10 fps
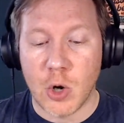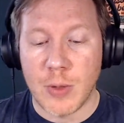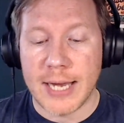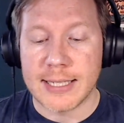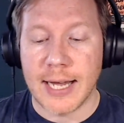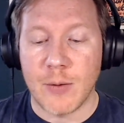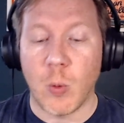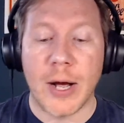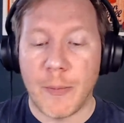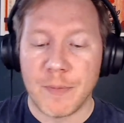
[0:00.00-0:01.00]
they said,
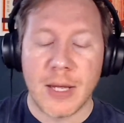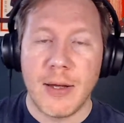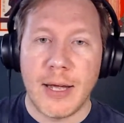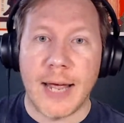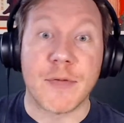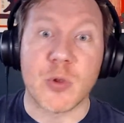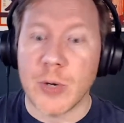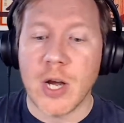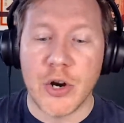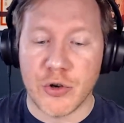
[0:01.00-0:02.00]
well, if
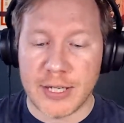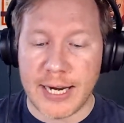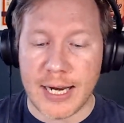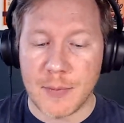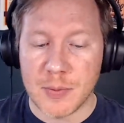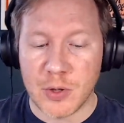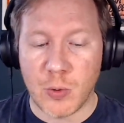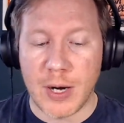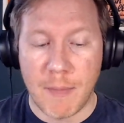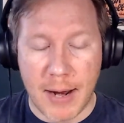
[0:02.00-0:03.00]
300 teams
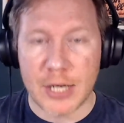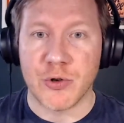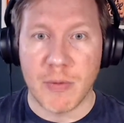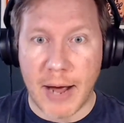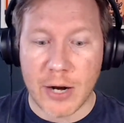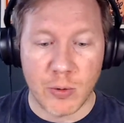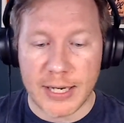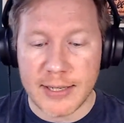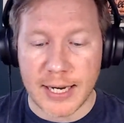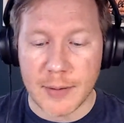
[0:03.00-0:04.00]
between major and minor
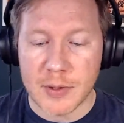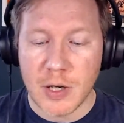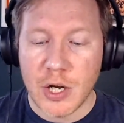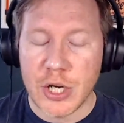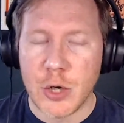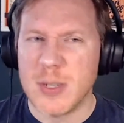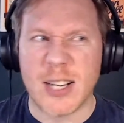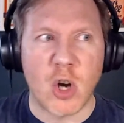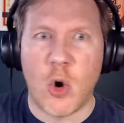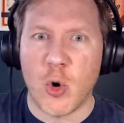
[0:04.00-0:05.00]
league teams use
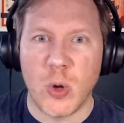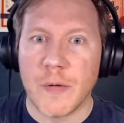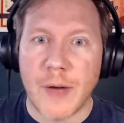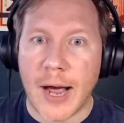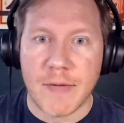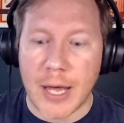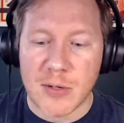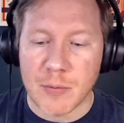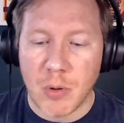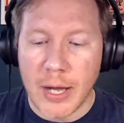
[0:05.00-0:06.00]
a total of
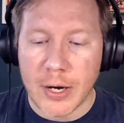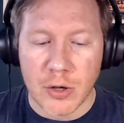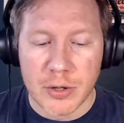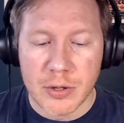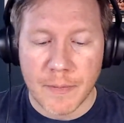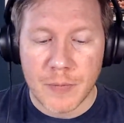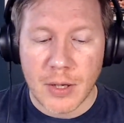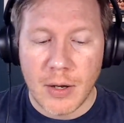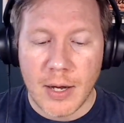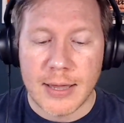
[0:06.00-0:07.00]
5,000 players,
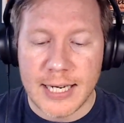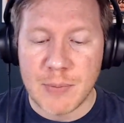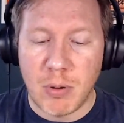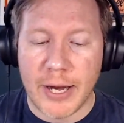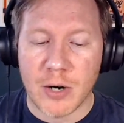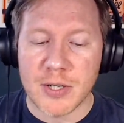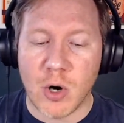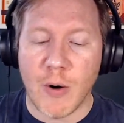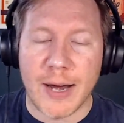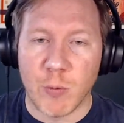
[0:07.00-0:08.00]
these players
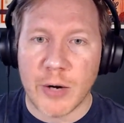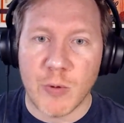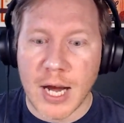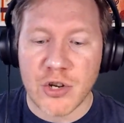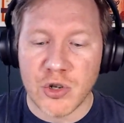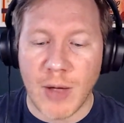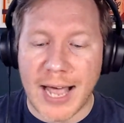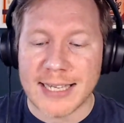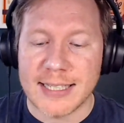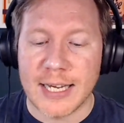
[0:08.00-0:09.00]
are a recreational
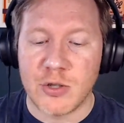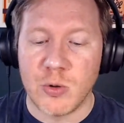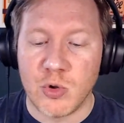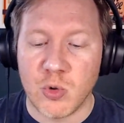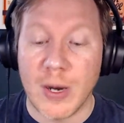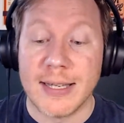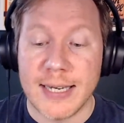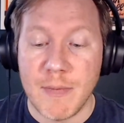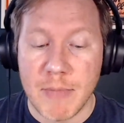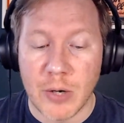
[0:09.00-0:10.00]
asset to
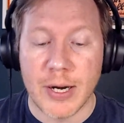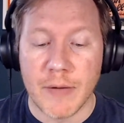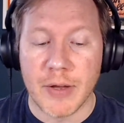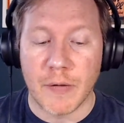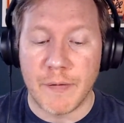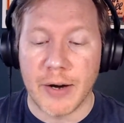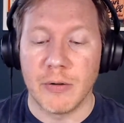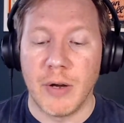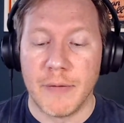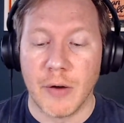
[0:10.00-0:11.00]
20 million of
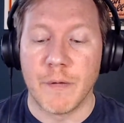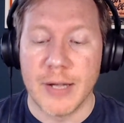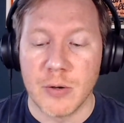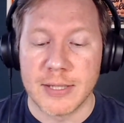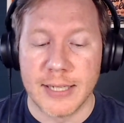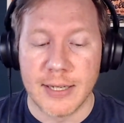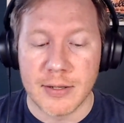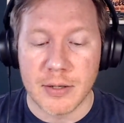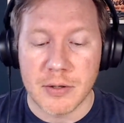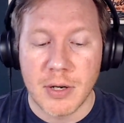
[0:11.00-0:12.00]
their fellow
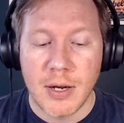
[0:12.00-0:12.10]
citizens.